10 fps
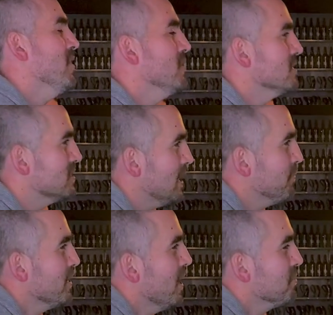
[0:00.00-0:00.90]
It's definitely
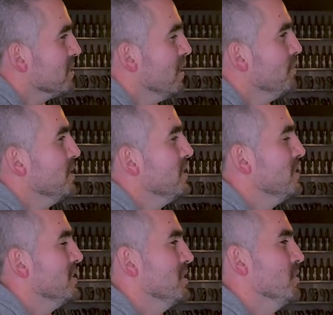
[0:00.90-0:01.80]
up and
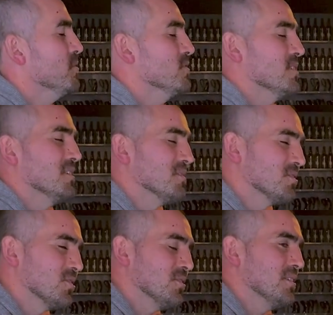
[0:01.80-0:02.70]
coming. There's
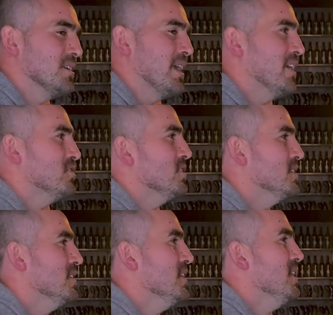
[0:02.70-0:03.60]
certainly an edgy
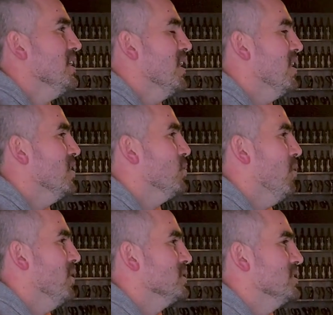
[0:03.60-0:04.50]

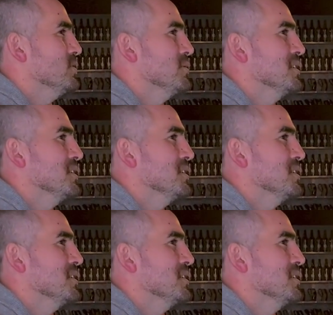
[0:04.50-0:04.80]
quality to it. So